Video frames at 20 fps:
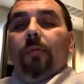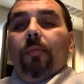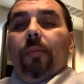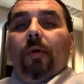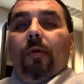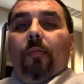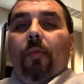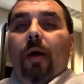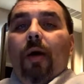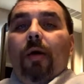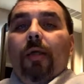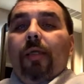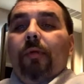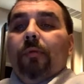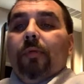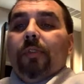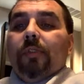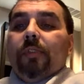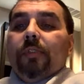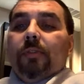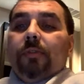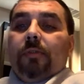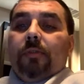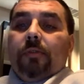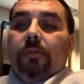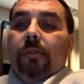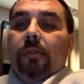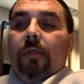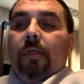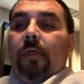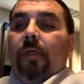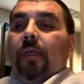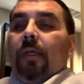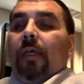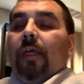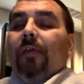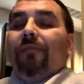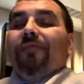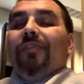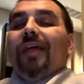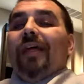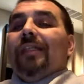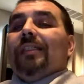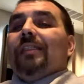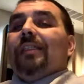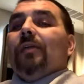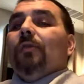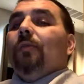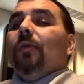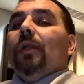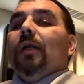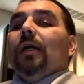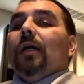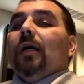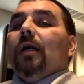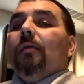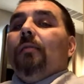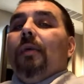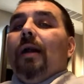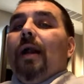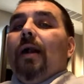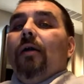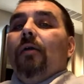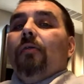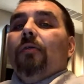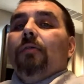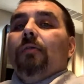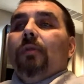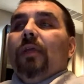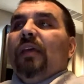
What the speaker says: But while he was if that shit would have come out,